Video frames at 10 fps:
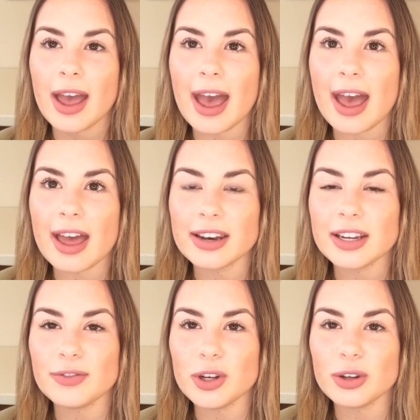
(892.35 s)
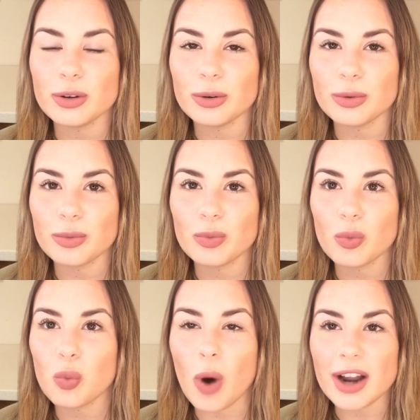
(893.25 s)
And if you
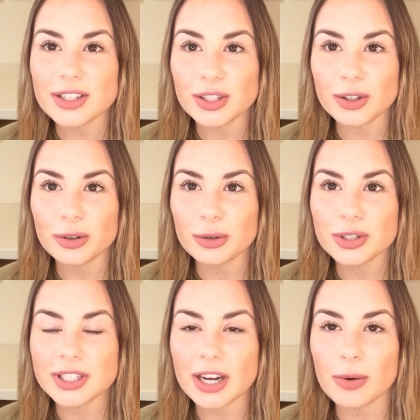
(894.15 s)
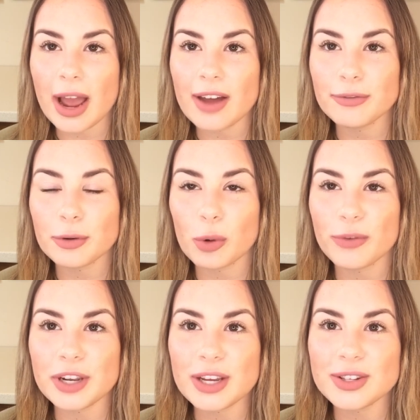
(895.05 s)
want to stick around for
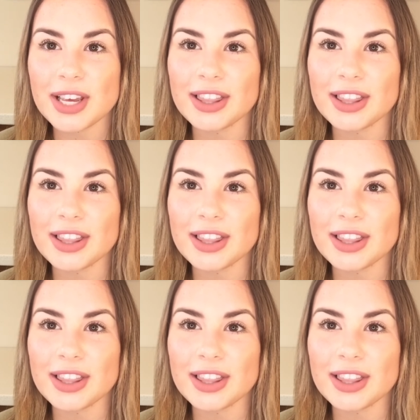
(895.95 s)
more videos,